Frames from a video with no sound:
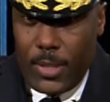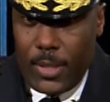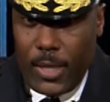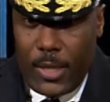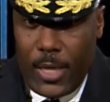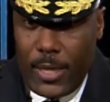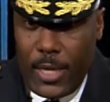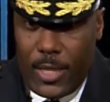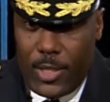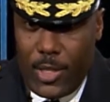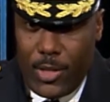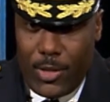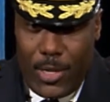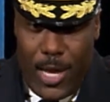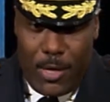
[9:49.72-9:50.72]
again, like I
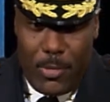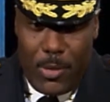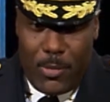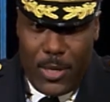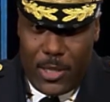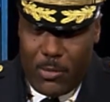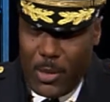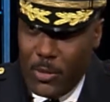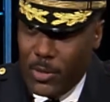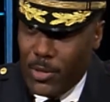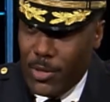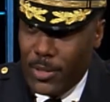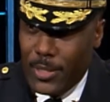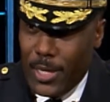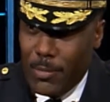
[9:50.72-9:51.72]
tell a lot of people I speak with
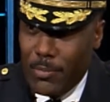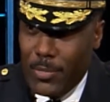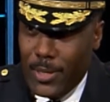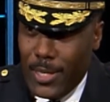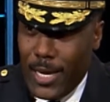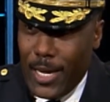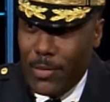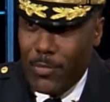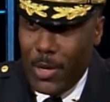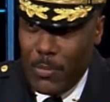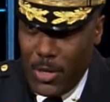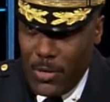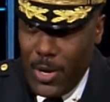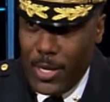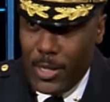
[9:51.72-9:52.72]
all the time, I've
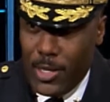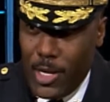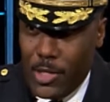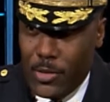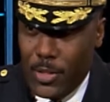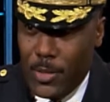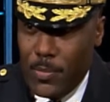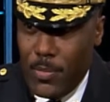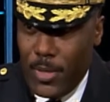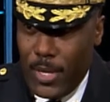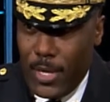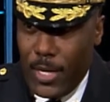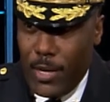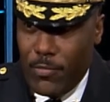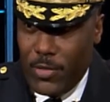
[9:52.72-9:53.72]
been around the country
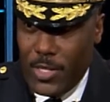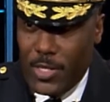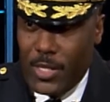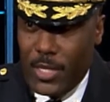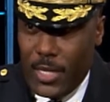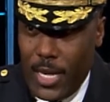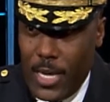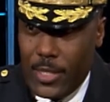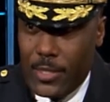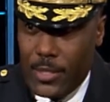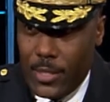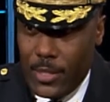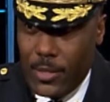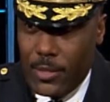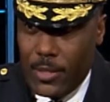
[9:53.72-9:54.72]
and I've visited a lot of
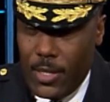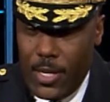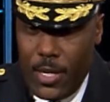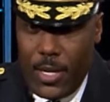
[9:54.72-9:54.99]
cities.